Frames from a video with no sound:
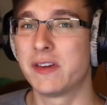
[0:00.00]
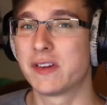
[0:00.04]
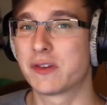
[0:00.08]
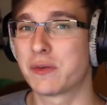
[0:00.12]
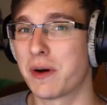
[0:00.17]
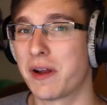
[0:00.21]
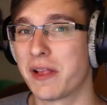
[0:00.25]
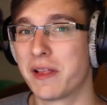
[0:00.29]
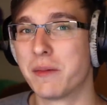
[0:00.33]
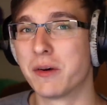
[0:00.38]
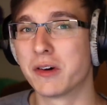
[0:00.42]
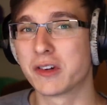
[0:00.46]
is one
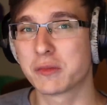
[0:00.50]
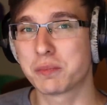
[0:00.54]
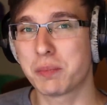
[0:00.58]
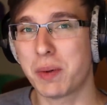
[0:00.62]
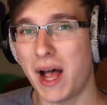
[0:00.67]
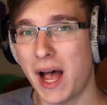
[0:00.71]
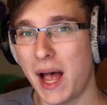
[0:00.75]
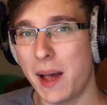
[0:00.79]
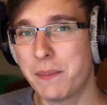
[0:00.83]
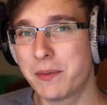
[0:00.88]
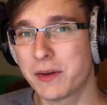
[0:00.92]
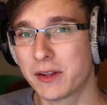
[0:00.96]
of the most
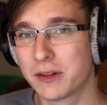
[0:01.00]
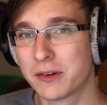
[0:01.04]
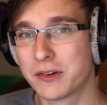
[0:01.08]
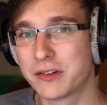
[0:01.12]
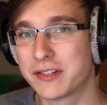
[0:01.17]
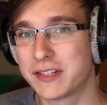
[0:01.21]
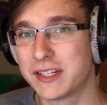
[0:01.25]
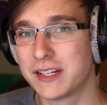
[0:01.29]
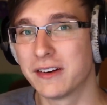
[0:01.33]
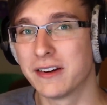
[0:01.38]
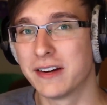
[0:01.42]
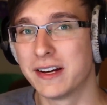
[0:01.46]
popular
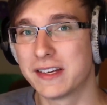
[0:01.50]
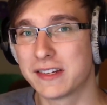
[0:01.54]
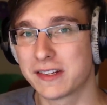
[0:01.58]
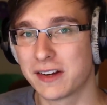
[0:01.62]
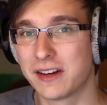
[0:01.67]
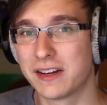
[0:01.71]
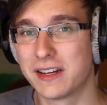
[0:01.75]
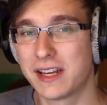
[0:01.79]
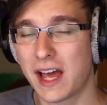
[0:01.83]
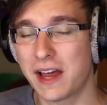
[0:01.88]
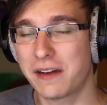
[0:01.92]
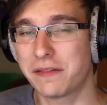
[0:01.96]
series
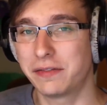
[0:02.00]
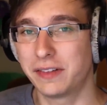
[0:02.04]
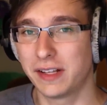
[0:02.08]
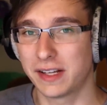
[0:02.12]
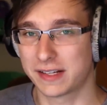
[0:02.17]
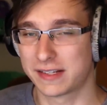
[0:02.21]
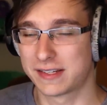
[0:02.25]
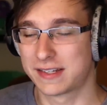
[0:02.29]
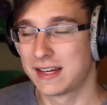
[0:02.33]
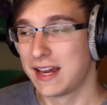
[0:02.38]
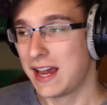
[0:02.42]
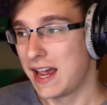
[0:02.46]
on
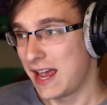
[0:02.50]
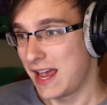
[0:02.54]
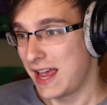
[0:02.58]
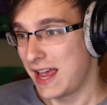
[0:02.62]
Netflix